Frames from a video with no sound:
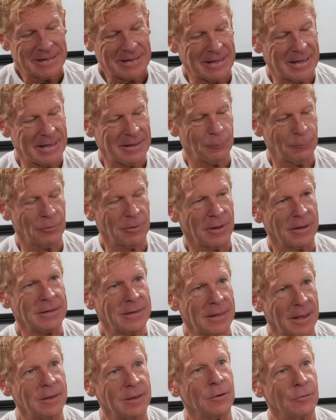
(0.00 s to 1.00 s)
And we're like,
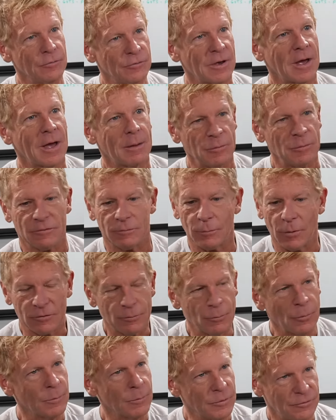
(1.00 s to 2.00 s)
yeah, you know, Tommy's much
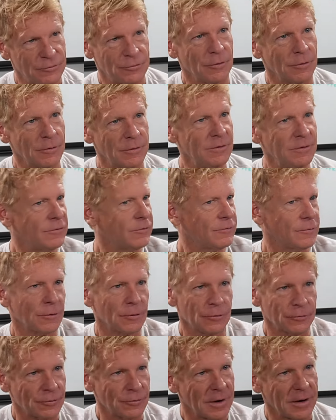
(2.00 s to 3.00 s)
more mature and he's a
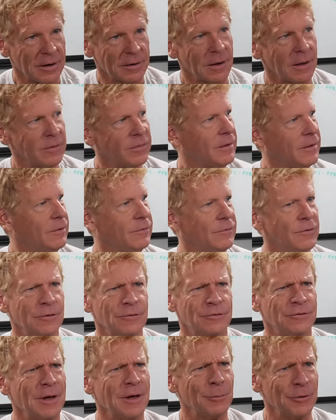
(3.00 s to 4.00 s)
circle track. I think he
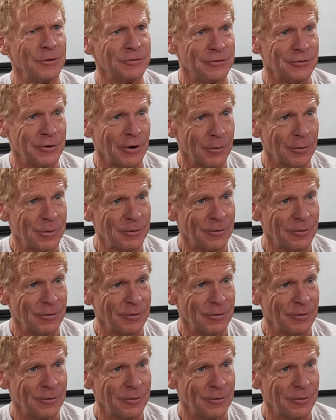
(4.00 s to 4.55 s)
does demolition derby,